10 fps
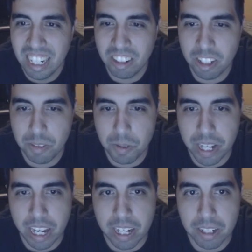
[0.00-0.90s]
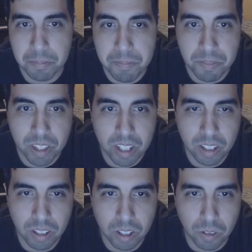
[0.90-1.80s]
I'll give you a hand.
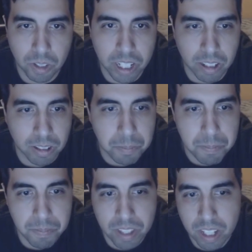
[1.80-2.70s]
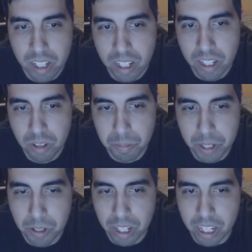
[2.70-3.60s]
Look over here. You'll
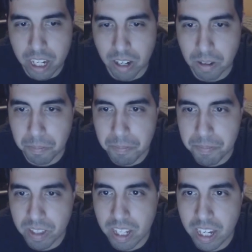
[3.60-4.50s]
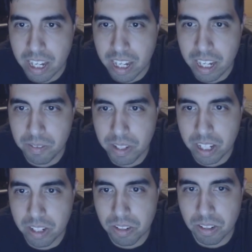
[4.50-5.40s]
be cooking here.
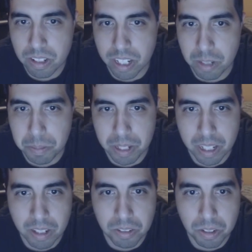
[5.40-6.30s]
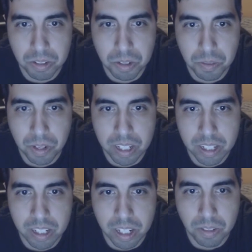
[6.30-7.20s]
Everything is all set up. There's also the
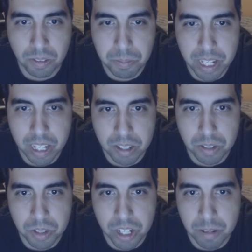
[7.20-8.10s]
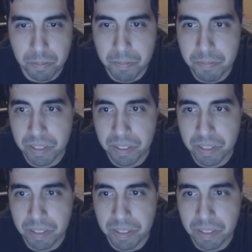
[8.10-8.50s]
rice essential in making sushi.